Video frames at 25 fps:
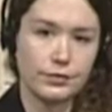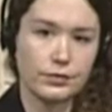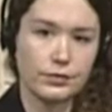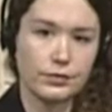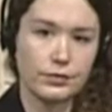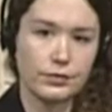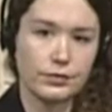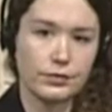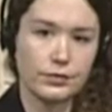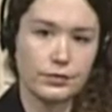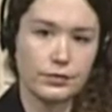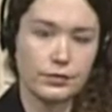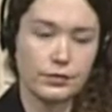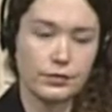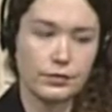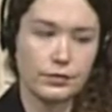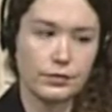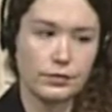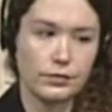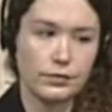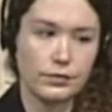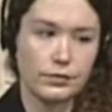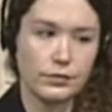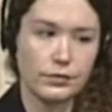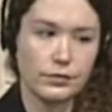
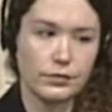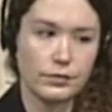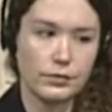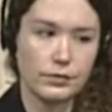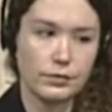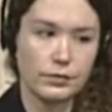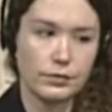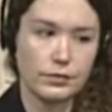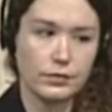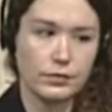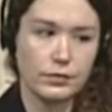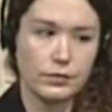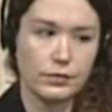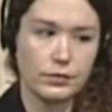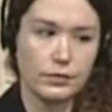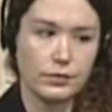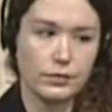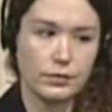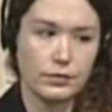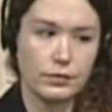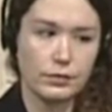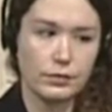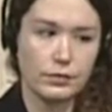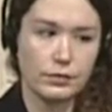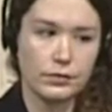
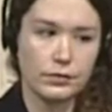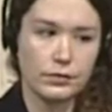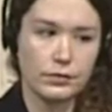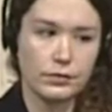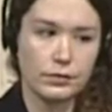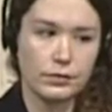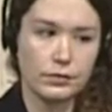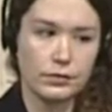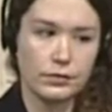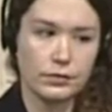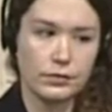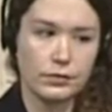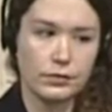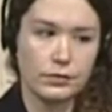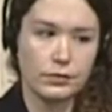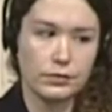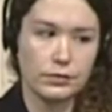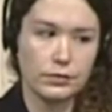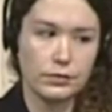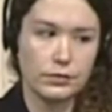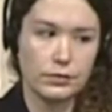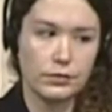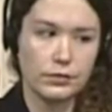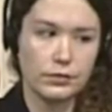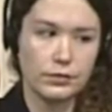
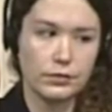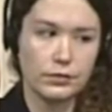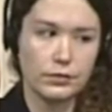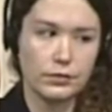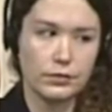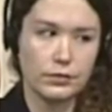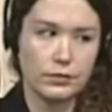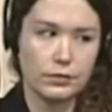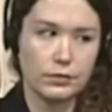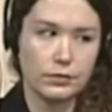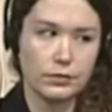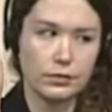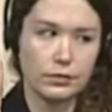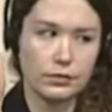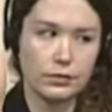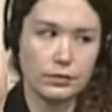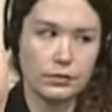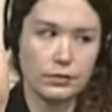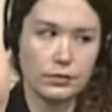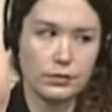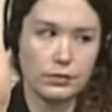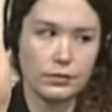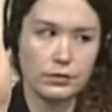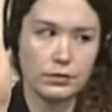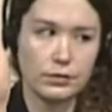
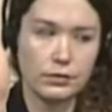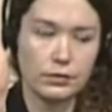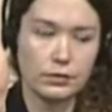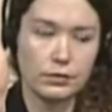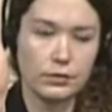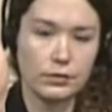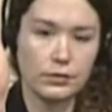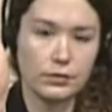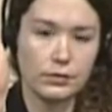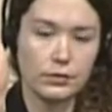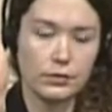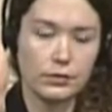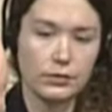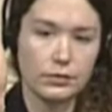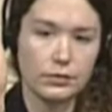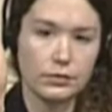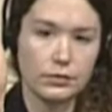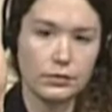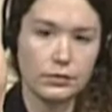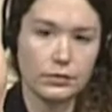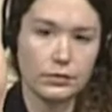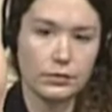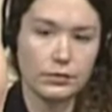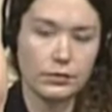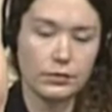
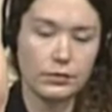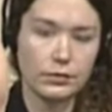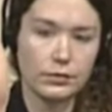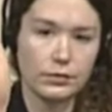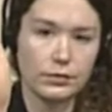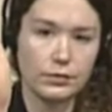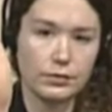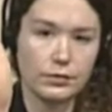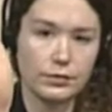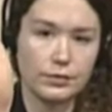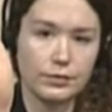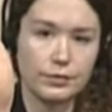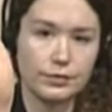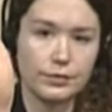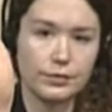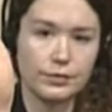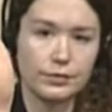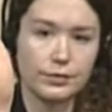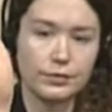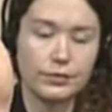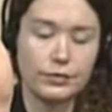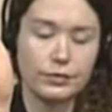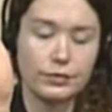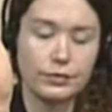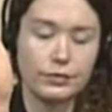
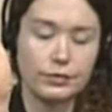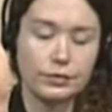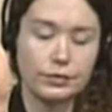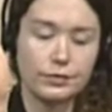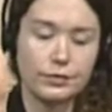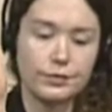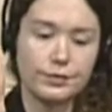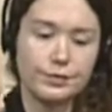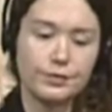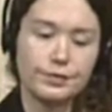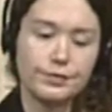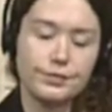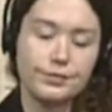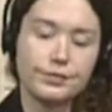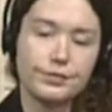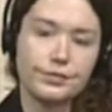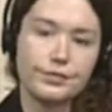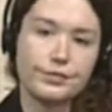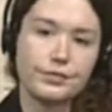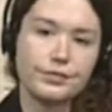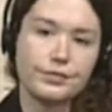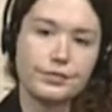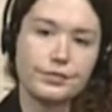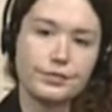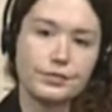
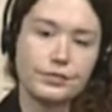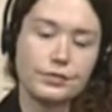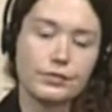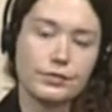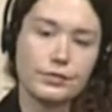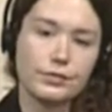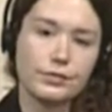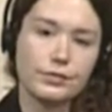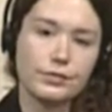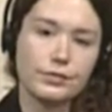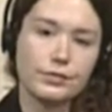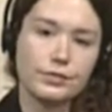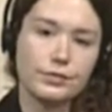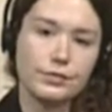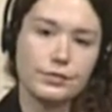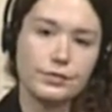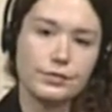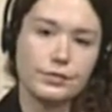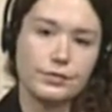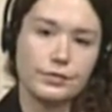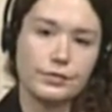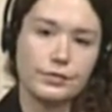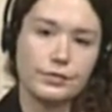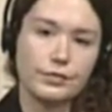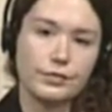[no speech]